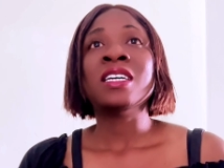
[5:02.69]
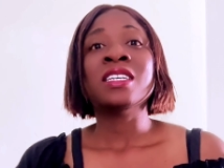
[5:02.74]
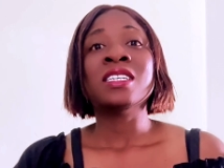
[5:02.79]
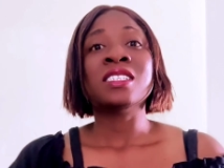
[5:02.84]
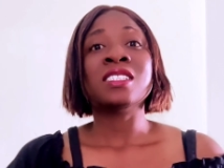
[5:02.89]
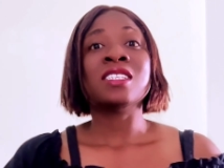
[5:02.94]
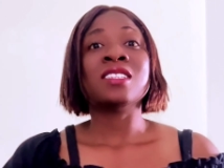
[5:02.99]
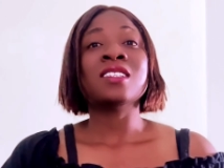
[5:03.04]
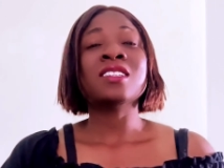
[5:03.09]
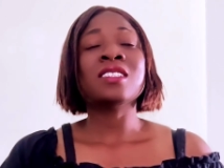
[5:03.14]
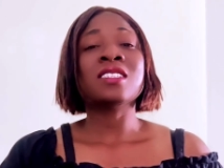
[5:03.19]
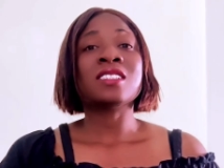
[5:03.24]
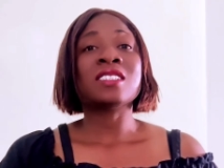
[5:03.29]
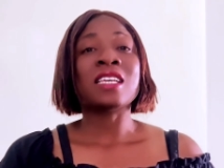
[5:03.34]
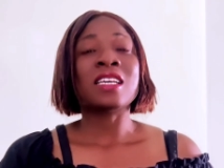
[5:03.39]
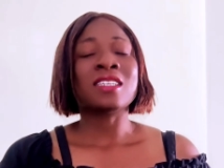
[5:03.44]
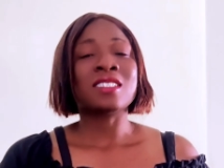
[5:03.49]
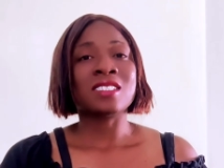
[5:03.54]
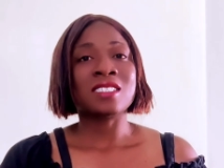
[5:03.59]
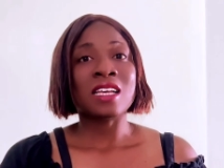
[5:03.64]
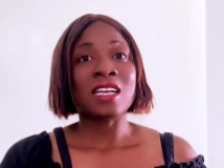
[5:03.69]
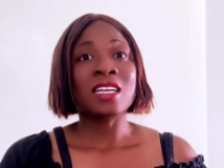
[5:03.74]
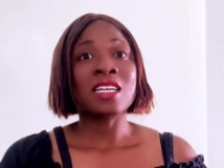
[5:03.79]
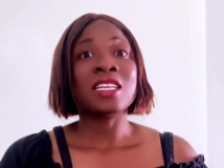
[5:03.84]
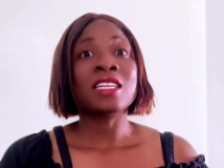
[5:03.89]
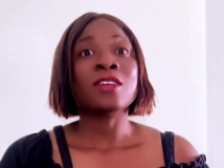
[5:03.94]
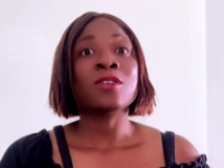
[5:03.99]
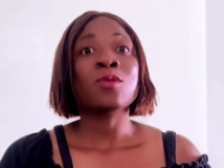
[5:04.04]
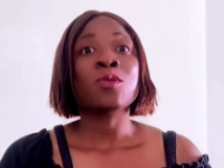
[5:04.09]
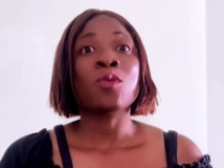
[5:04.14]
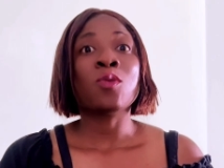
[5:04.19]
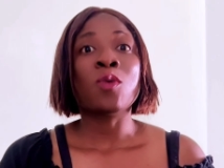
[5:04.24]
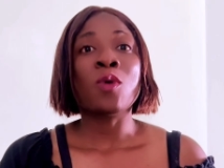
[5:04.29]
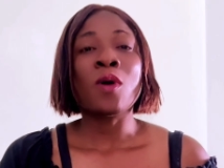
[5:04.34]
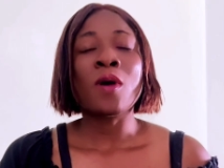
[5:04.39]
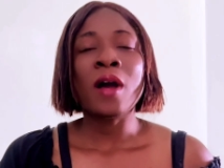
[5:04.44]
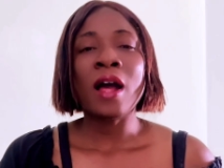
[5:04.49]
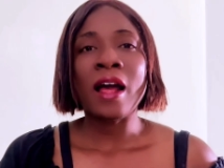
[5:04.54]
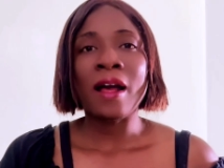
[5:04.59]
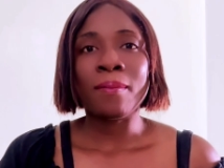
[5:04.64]
Like, I ah, know she's a big
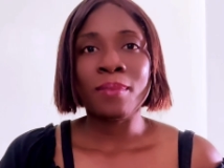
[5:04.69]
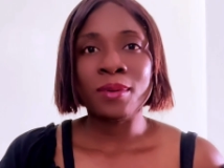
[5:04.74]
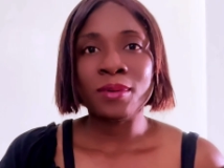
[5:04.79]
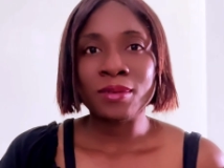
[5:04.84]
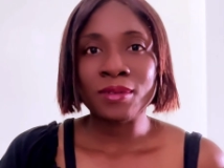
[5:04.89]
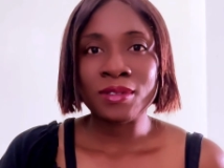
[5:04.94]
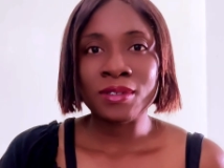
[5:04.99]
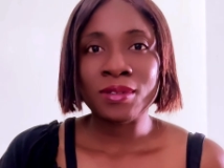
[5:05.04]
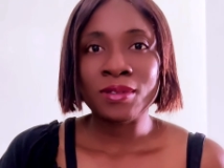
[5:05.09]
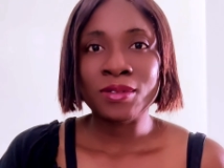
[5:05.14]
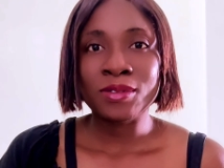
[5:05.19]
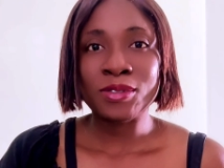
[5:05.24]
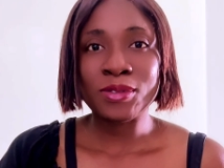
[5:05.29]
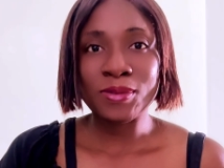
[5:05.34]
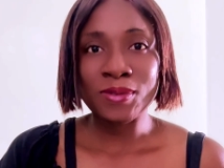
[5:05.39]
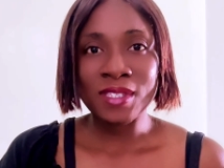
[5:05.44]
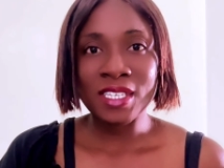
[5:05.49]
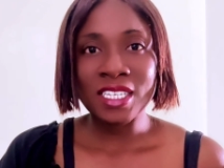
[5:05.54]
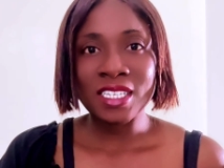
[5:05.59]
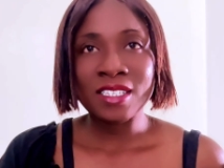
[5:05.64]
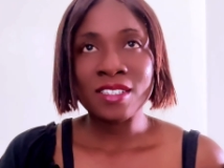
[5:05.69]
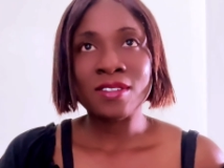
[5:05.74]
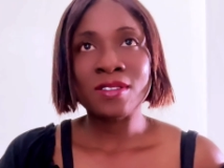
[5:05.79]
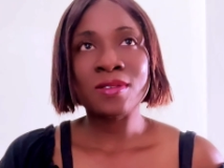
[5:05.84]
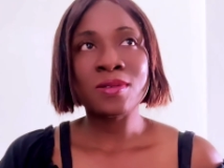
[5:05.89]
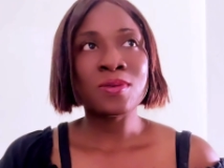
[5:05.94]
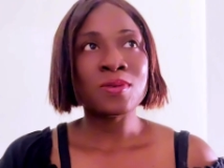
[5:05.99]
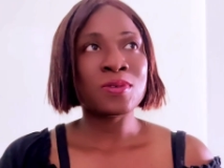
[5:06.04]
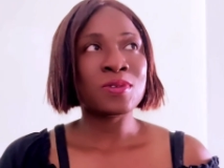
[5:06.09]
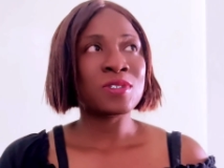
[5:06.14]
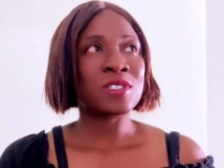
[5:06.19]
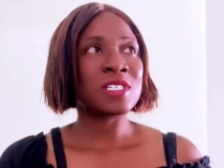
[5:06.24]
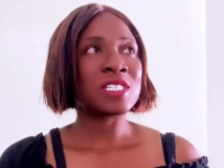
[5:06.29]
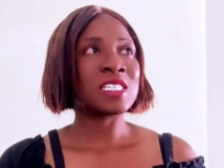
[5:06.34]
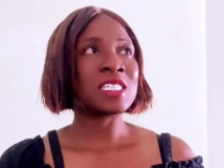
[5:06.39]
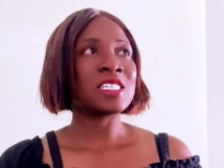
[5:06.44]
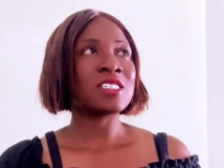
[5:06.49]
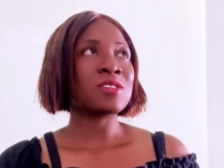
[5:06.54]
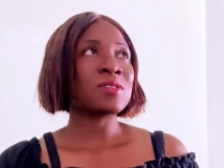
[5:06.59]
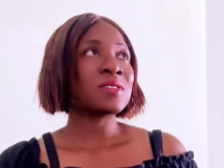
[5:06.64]
girl. Will B's girl.
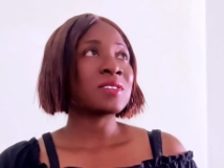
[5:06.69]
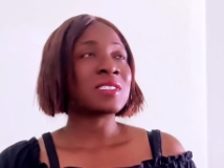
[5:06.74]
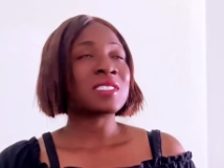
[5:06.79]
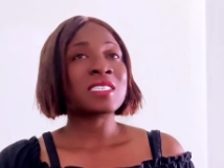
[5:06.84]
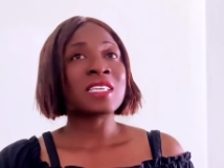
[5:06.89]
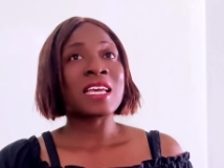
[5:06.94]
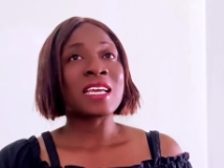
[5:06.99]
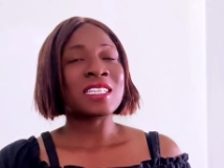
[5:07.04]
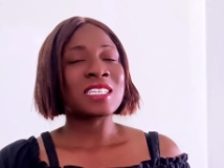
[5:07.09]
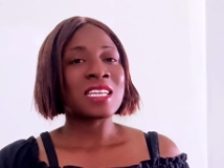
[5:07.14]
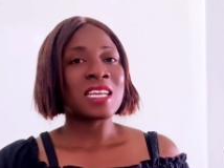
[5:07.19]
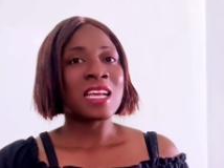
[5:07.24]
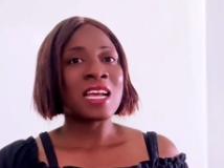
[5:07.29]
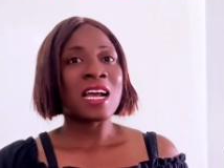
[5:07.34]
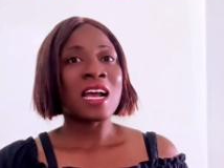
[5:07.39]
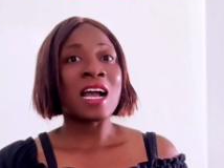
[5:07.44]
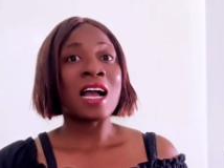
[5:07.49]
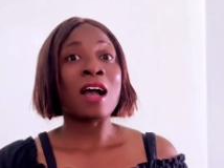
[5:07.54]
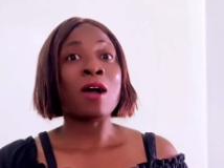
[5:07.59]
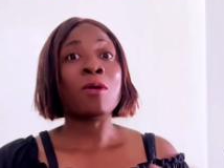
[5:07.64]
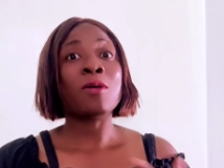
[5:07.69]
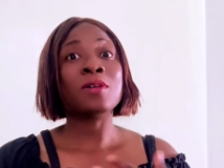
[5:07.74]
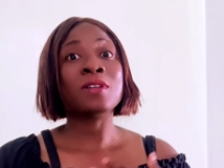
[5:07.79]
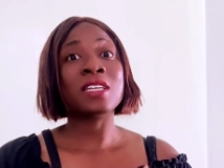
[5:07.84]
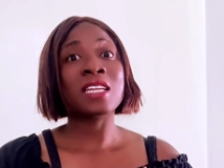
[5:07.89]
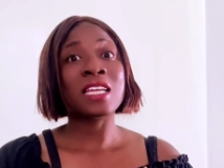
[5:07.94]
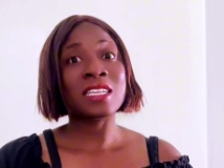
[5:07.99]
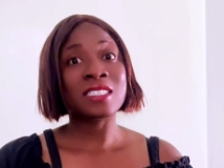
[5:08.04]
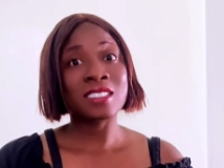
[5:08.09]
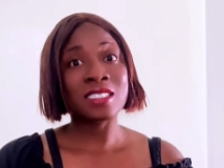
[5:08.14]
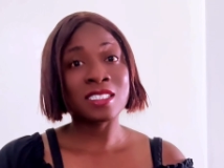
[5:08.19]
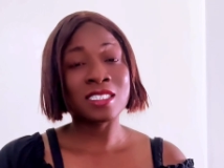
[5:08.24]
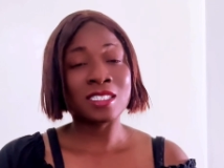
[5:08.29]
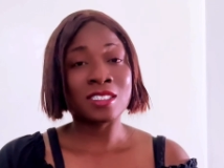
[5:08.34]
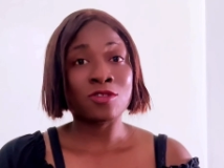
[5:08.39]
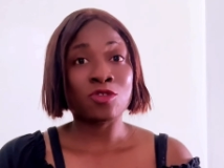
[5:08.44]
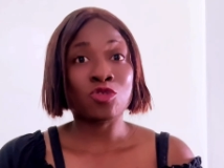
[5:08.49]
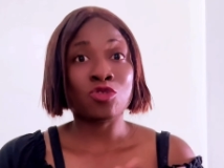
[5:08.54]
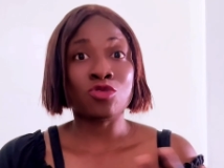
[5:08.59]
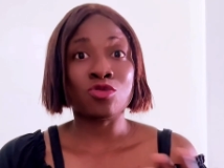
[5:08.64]
So girl. Someone that is paying 27 million
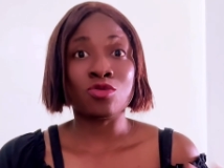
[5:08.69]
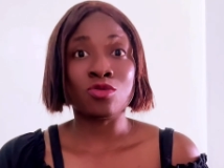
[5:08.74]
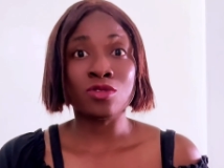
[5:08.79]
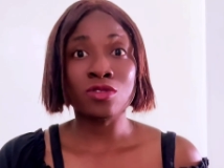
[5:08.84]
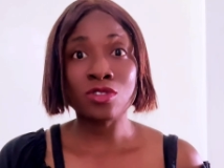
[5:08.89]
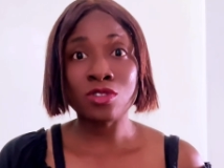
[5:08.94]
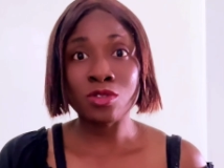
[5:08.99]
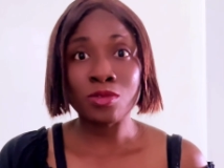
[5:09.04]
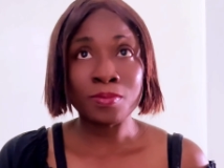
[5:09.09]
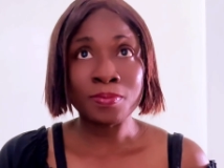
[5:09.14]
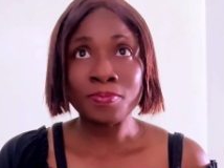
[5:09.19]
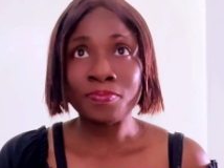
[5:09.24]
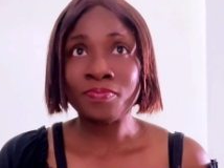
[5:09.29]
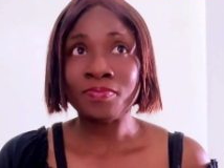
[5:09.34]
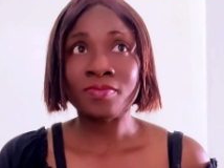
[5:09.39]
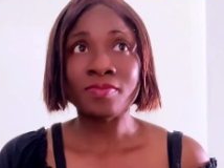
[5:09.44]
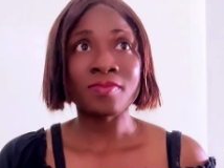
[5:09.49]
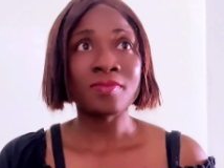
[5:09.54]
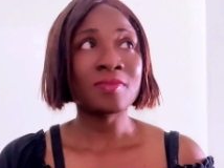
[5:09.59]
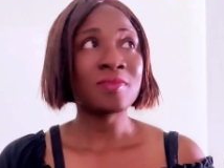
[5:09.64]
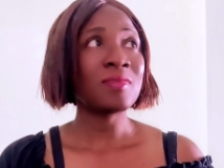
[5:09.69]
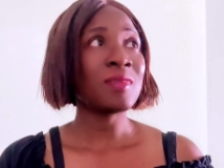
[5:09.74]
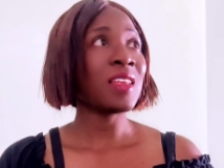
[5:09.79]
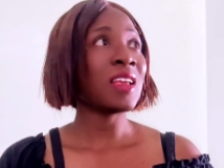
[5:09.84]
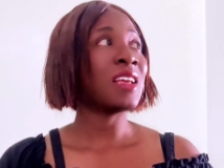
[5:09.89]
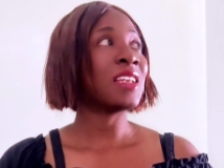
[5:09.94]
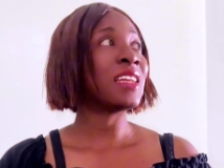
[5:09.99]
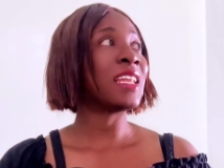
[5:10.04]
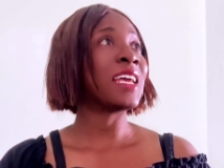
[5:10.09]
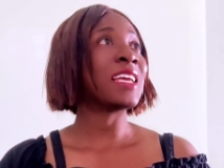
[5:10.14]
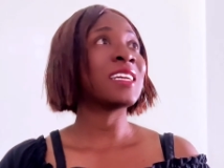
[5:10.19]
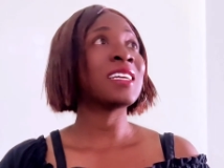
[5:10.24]
naira for house rent.